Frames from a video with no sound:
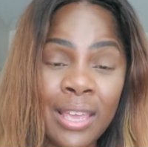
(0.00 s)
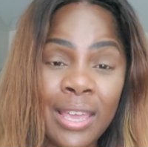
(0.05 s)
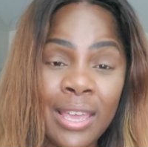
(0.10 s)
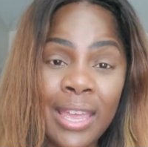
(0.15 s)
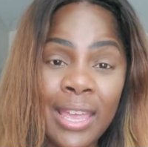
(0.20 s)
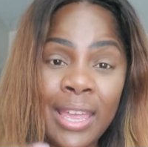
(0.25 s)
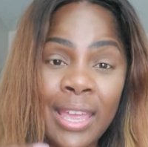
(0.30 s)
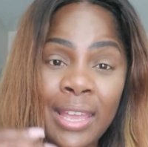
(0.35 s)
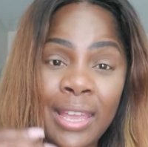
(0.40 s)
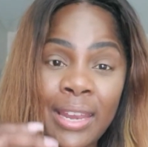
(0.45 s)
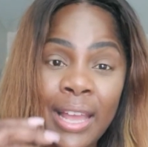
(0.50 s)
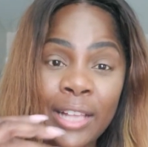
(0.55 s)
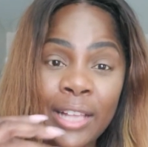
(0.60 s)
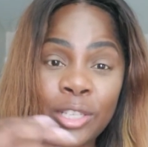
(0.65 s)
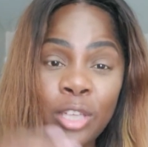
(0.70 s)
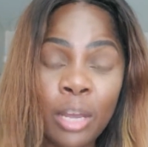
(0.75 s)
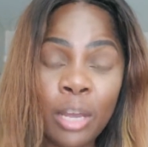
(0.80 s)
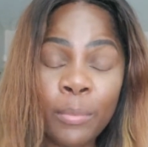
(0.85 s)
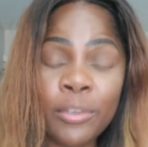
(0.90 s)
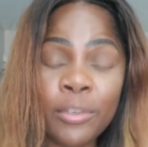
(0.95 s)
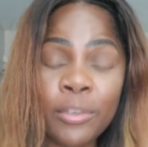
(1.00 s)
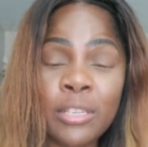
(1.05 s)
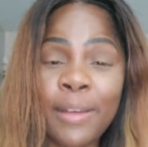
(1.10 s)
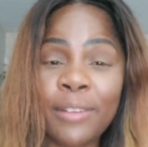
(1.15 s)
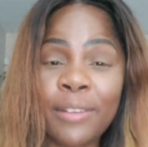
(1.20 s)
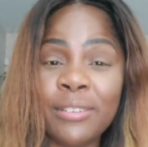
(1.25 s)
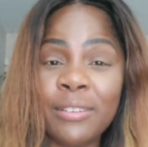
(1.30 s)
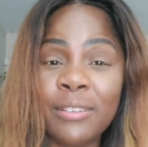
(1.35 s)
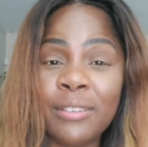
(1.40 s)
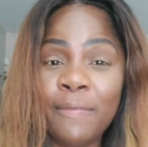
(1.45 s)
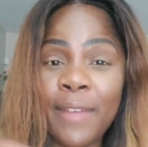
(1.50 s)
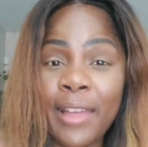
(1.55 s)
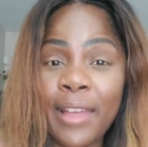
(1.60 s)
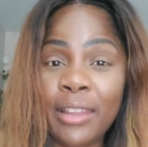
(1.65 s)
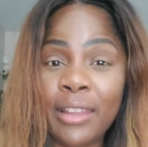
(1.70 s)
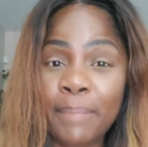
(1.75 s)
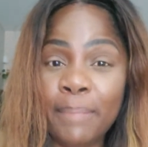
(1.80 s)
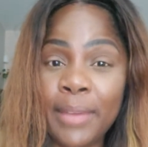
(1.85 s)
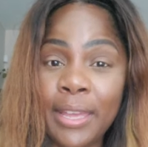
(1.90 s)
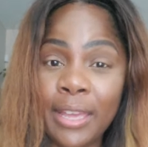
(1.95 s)
and October is about
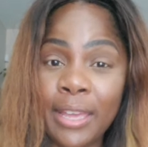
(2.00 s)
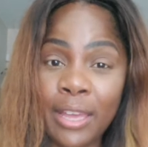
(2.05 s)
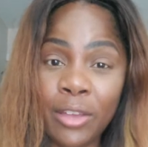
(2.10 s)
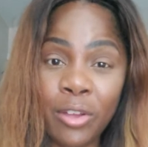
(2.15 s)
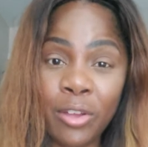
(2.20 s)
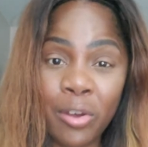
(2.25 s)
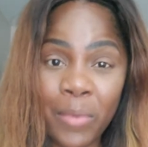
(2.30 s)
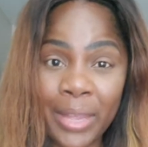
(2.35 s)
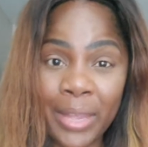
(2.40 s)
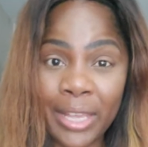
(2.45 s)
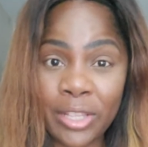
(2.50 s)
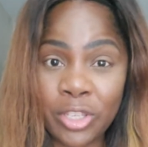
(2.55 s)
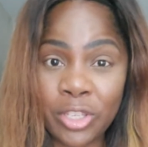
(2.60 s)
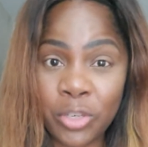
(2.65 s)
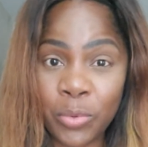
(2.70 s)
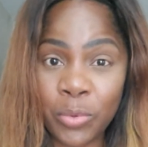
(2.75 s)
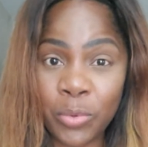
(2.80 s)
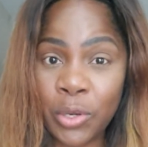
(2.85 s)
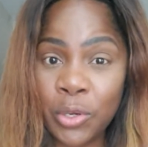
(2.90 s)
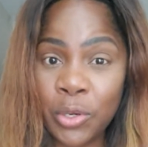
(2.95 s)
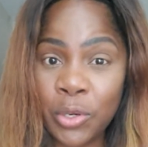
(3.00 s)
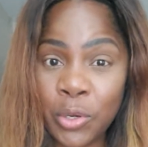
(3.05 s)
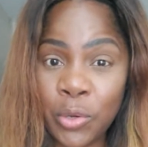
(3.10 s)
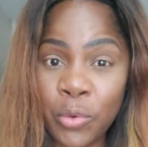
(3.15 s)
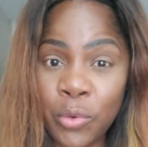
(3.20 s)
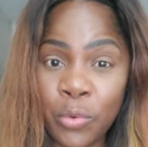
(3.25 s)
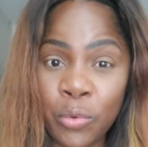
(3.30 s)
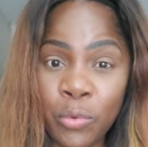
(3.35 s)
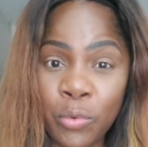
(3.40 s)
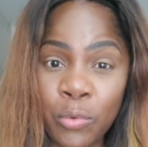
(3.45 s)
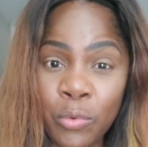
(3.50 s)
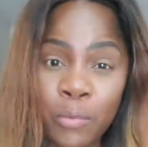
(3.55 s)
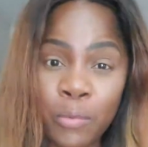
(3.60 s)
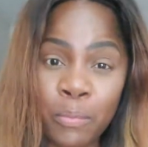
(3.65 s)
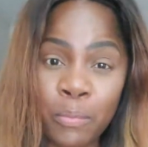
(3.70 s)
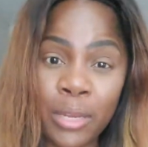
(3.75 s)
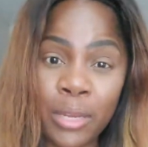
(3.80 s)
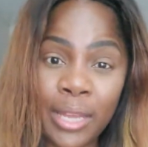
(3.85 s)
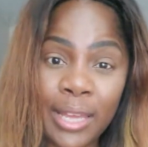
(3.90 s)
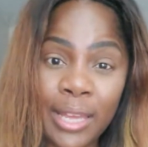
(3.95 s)
developing and going into a new
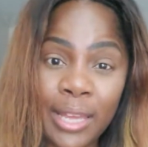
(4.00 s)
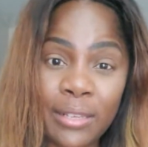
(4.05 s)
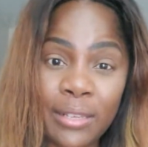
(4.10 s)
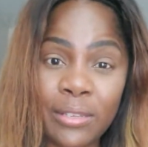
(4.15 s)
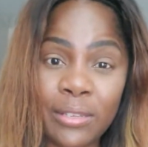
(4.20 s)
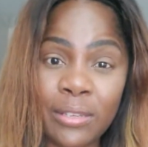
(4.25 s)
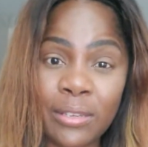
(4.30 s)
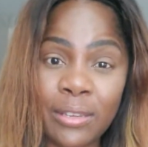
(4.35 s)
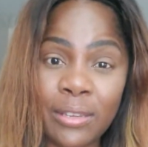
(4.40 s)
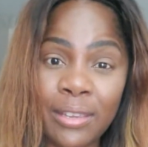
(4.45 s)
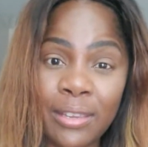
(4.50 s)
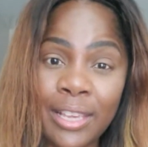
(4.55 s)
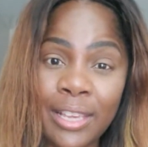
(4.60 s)
place.